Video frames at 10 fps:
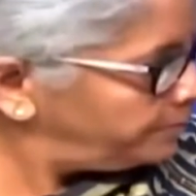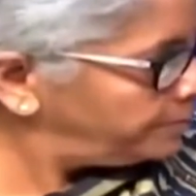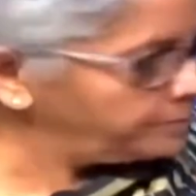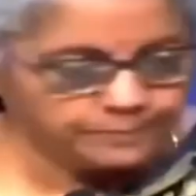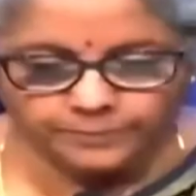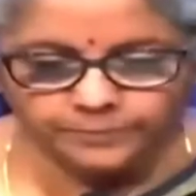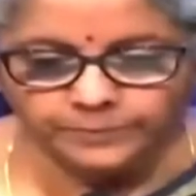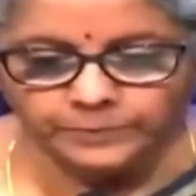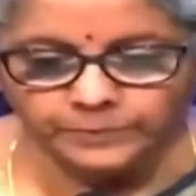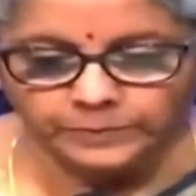
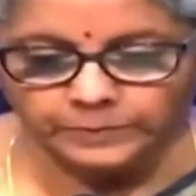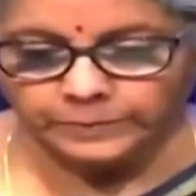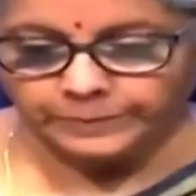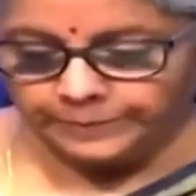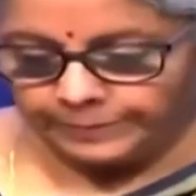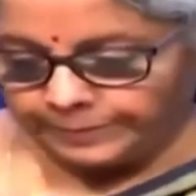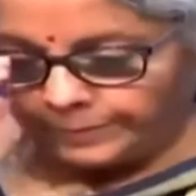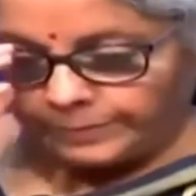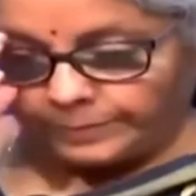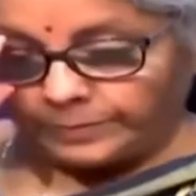[no speech]